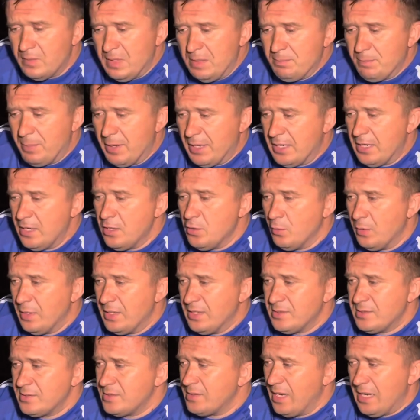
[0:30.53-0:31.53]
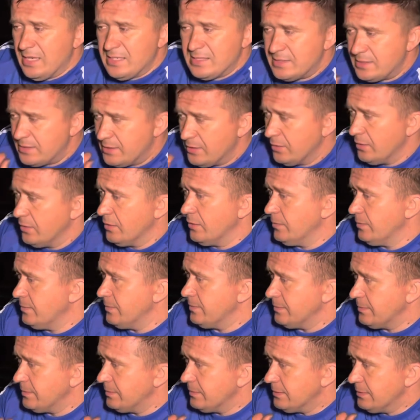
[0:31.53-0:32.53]
But anyways, I still
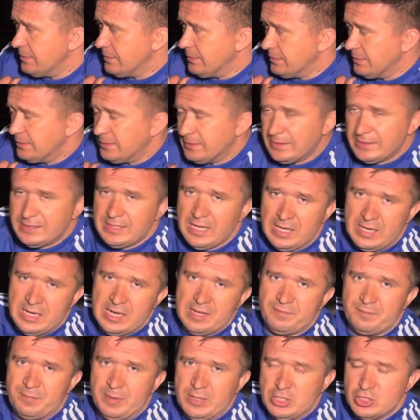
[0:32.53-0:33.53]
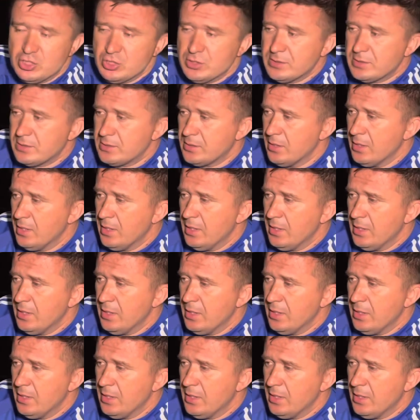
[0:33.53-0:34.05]
did not have patience.